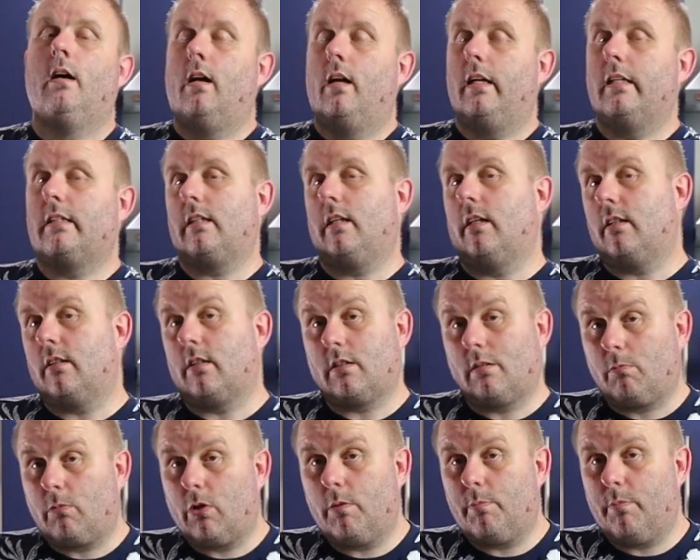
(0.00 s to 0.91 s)
listening to
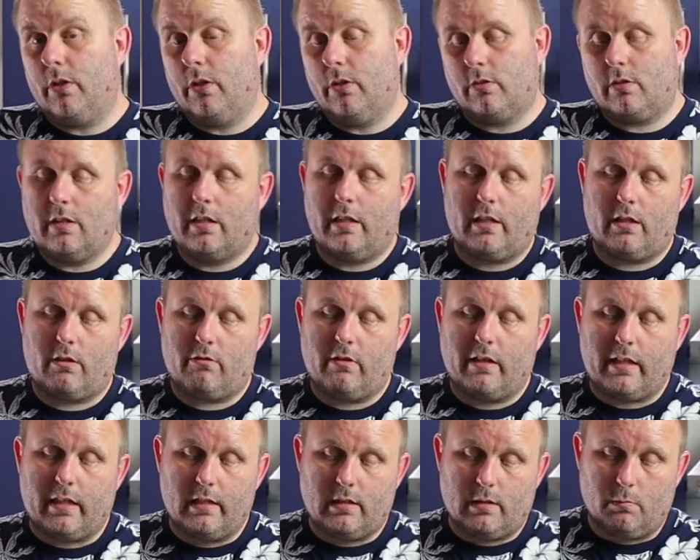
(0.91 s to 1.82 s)
some good music,
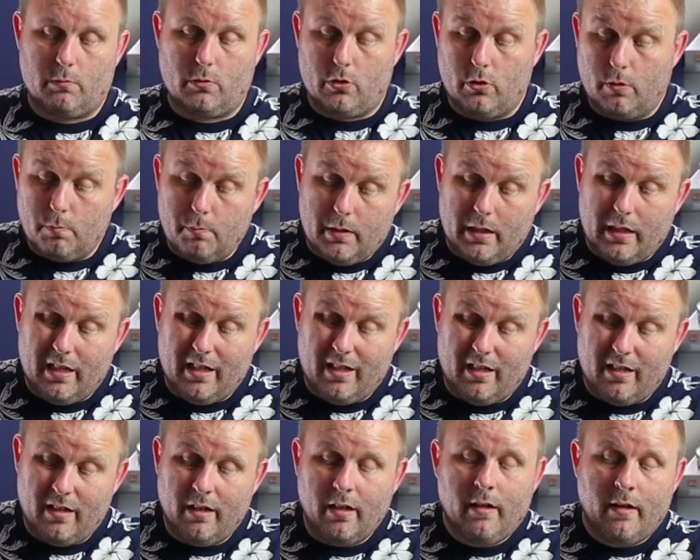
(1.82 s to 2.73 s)
drinking some good
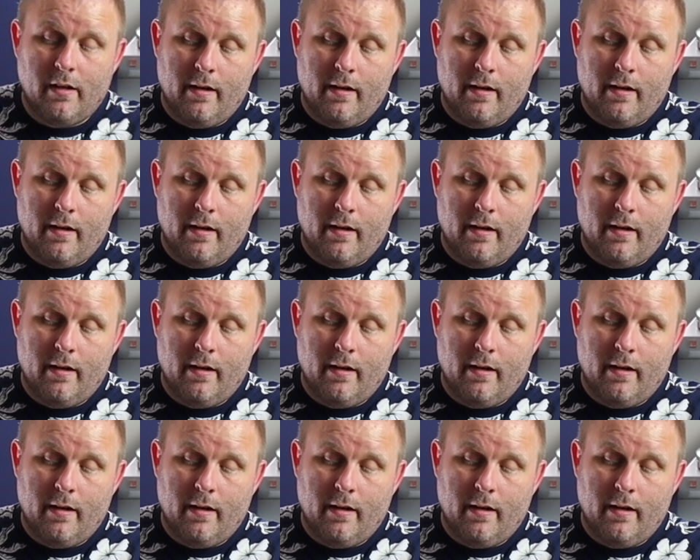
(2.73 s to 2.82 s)
beer.